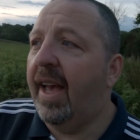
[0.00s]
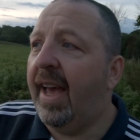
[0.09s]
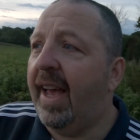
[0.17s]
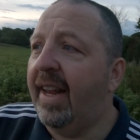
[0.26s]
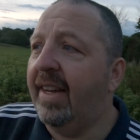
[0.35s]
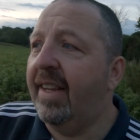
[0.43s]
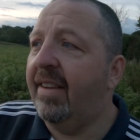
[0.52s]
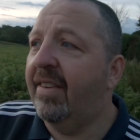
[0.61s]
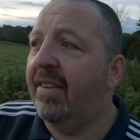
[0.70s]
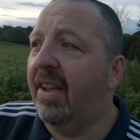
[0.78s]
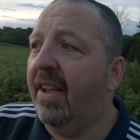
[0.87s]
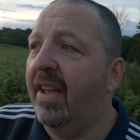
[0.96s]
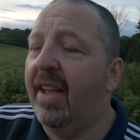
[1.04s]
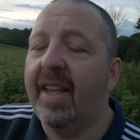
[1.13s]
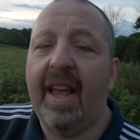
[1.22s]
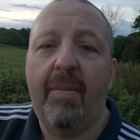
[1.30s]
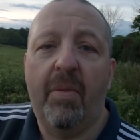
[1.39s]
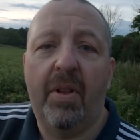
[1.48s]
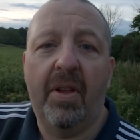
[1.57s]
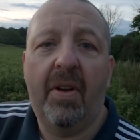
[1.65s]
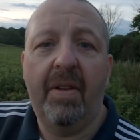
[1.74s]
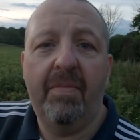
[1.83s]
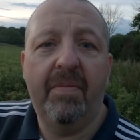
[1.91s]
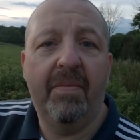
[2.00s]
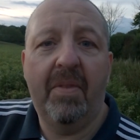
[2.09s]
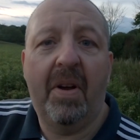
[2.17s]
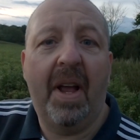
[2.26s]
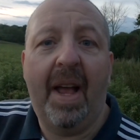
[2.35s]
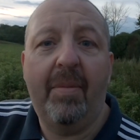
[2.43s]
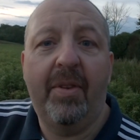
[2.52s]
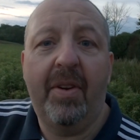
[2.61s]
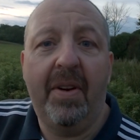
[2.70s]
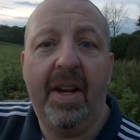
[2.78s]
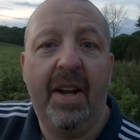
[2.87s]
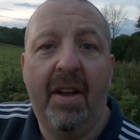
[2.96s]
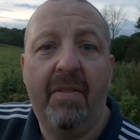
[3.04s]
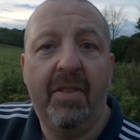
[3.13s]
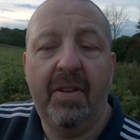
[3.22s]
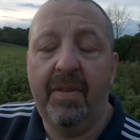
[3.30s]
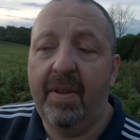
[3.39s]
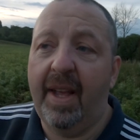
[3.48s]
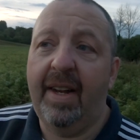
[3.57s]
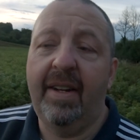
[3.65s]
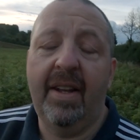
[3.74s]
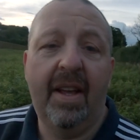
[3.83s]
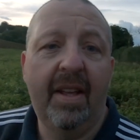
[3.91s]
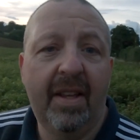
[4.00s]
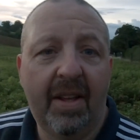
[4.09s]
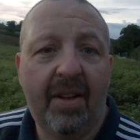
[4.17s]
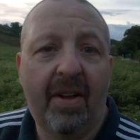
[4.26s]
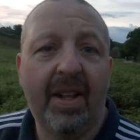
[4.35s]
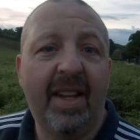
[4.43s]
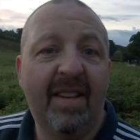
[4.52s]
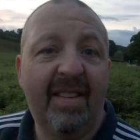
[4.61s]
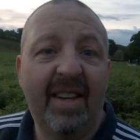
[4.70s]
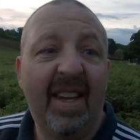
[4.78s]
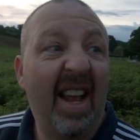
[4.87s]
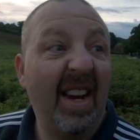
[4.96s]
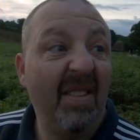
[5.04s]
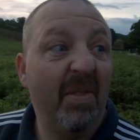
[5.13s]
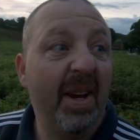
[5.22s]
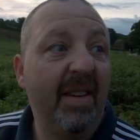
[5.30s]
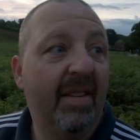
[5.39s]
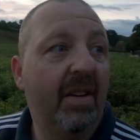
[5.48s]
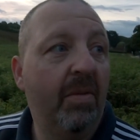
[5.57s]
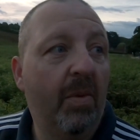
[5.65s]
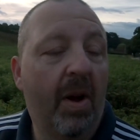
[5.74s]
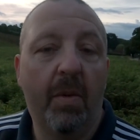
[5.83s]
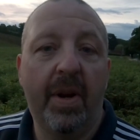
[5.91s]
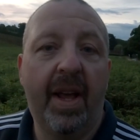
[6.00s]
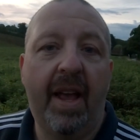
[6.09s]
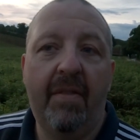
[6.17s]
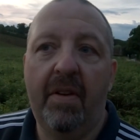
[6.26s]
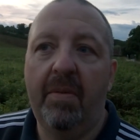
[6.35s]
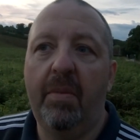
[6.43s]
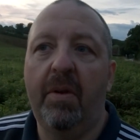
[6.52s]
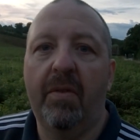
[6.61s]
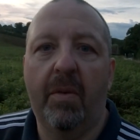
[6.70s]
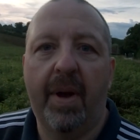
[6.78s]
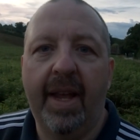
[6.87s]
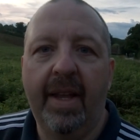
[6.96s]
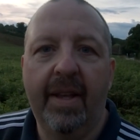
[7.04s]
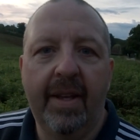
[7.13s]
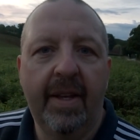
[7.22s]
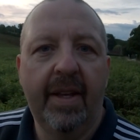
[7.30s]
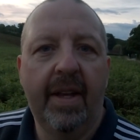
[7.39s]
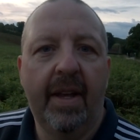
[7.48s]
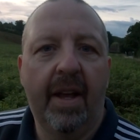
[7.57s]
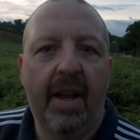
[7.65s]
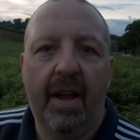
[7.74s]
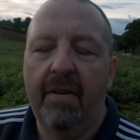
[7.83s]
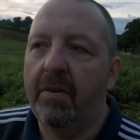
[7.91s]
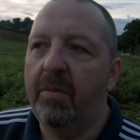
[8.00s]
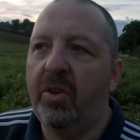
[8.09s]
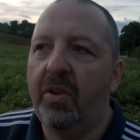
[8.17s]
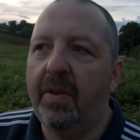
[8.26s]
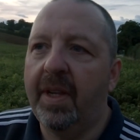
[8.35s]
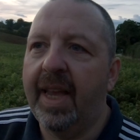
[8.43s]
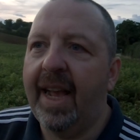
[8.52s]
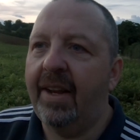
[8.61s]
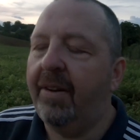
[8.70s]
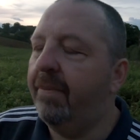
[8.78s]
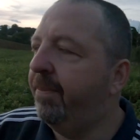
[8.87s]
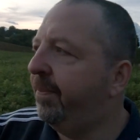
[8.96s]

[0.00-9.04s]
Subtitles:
And it's a camera that I absolutely loved, and I didn't see any reason why I would ever move away from shooting Canon.